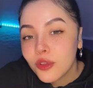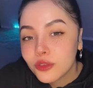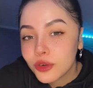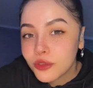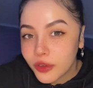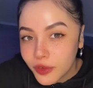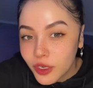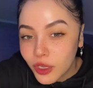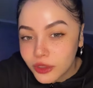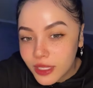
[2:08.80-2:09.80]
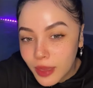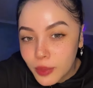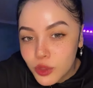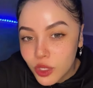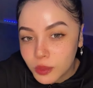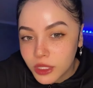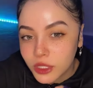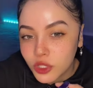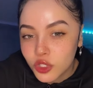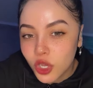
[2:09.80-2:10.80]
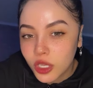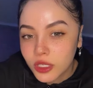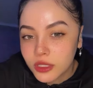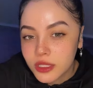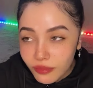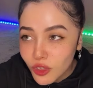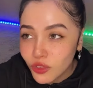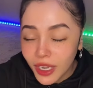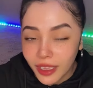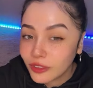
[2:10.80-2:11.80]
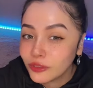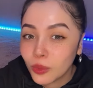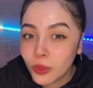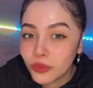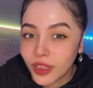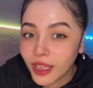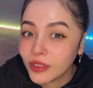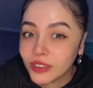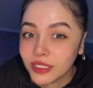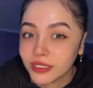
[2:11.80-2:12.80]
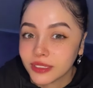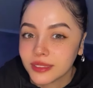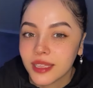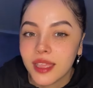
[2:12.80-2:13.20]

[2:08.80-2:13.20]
For a very long time, I stopped eating chocolate, for like 4 or 5 years,